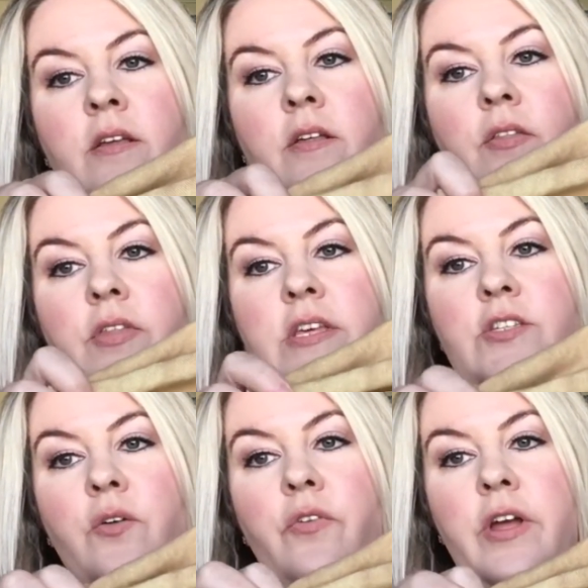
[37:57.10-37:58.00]
this
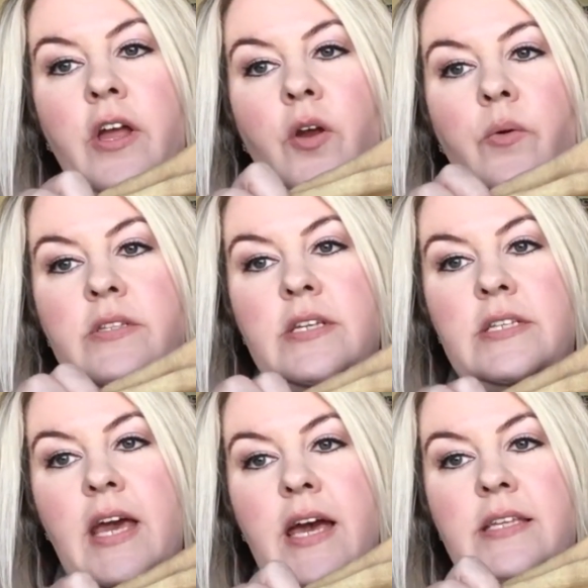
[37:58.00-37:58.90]
over here was a
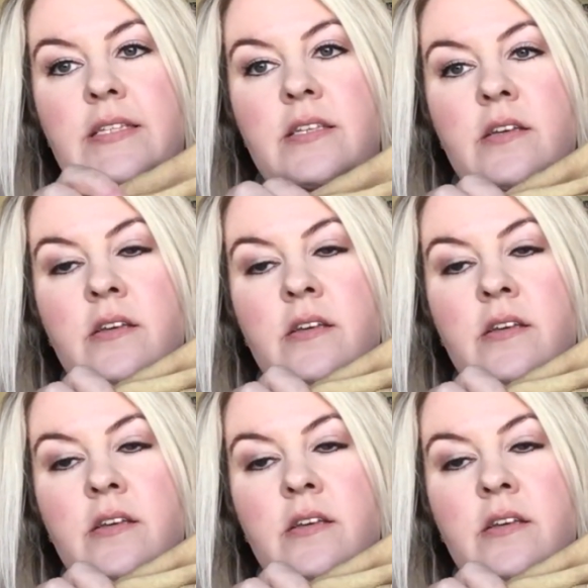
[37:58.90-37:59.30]
test